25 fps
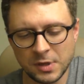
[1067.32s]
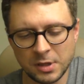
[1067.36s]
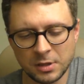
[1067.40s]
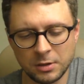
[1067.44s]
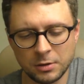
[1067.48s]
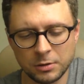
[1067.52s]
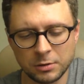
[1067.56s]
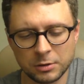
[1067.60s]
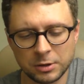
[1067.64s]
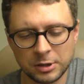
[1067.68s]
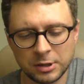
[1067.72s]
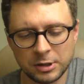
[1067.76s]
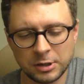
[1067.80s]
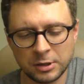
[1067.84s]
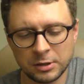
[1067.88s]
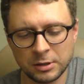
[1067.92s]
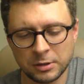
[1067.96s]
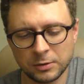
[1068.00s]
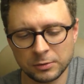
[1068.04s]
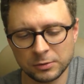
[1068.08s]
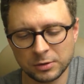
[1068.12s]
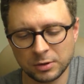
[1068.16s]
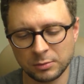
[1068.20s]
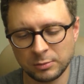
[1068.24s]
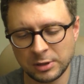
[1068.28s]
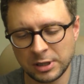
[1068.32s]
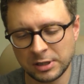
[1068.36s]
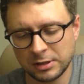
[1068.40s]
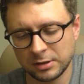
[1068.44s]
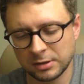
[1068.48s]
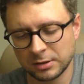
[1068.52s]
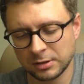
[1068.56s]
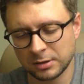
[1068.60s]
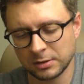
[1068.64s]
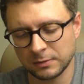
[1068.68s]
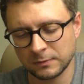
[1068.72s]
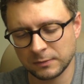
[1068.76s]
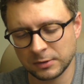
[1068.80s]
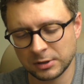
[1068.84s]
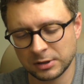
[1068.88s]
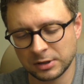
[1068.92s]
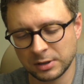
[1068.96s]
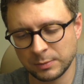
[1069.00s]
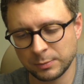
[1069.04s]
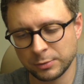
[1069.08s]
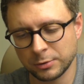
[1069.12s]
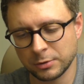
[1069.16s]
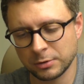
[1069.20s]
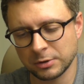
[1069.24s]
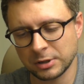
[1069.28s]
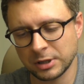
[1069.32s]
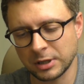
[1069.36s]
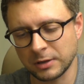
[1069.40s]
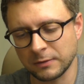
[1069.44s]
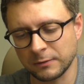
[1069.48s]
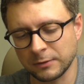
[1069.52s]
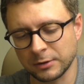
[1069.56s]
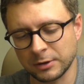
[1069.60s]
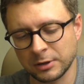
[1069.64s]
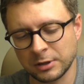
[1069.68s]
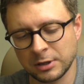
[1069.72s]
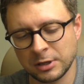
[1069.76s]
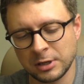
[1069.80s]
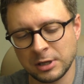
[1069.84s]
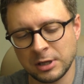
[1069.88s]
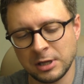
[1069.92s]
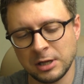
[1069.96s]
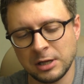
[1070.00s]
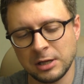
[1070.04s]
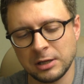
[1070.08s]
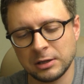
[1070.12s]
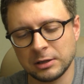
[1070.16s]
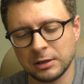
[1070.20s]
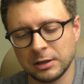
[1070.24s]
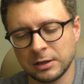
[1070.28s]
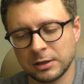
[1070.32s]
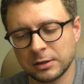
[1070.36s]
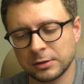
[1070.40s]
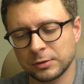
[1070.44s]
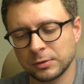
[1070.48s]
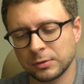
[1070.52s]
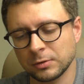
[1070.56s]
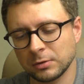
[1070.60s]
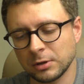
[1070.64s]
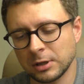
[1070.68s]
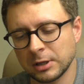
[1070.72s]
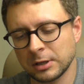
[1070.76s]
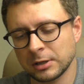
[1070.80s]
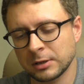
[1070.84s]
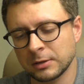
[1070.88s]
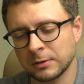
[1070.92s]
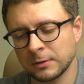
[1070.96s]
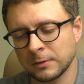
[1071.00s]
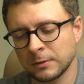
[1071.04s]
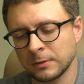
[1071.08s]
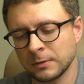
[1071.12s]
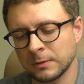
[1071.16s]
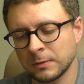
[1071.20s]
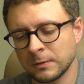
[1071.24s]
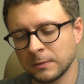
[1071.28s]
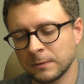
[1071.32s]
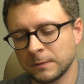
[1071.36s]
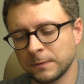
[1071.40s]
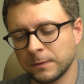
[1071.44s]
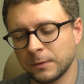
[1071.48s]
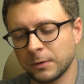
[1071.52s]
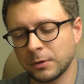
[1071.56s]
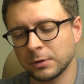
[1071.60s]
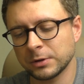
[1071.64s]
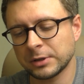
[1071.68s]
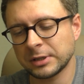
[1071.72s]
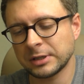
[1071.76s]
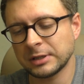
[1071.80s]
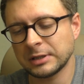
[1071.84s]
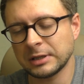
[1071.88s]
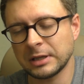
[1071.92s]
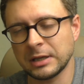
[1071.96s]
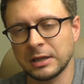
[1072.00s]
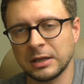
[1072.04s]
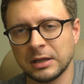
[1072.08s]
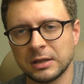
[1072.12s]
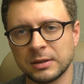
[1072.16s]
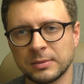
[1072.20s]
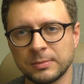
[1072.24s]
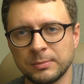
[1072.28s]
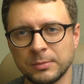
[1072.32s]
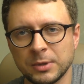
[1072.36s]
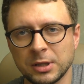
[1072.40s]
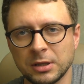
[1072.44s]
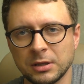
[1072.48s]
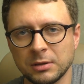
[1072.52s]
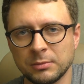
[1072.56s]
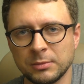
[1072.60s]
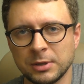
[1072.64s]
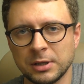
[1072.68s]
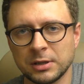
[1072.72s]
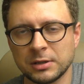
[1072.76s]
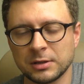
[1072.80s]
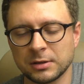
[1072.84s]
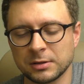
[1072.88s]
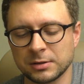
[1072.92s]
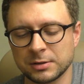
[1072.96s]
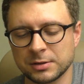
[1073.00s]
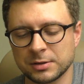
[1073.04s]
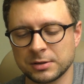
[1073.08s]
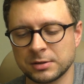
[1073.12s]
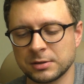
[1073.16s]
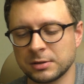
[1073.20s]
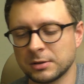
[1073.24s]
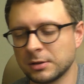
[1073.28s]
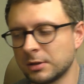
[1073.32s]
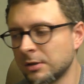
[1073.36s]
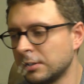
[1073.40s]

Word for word: Okay, automatic Invicta Pro Diver. Lug to lug, forty-eight millimeters.